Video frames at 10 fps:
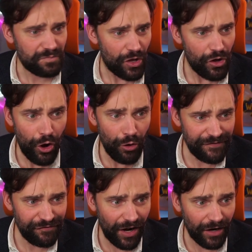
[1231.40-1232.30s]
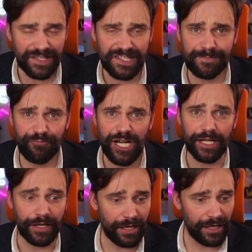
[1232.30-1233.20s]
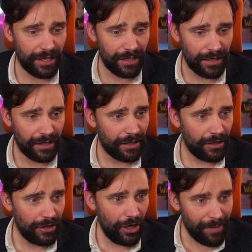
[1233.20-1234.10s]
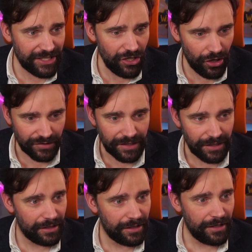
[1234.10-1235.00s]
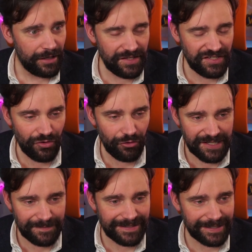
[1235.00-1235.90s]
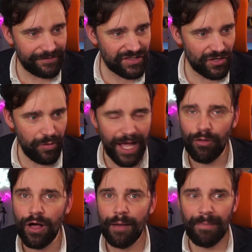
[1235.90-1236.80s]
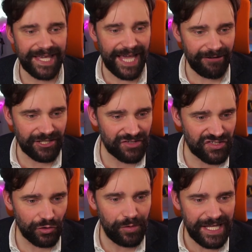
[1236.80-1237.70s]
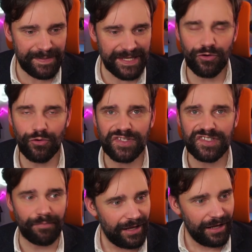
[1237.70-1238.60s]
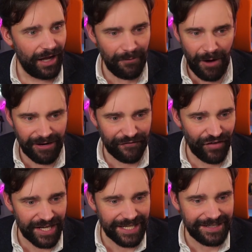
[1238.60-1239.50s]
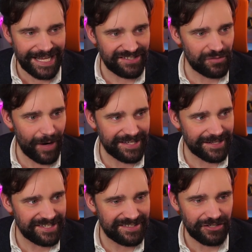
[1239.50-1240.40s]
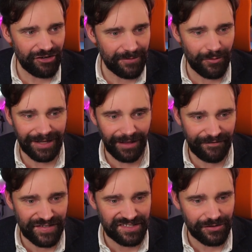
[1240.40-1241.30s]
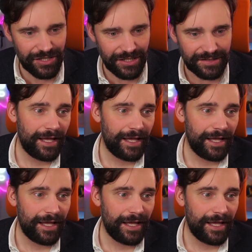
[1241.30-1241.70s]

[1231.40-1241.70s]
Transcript: holy fuck, this is brilliant. Oh my god, this story is being delivered so well. My character is so weeby and awesome. I'm wearing a fucking knit sweater. This is incredible. My life is so good.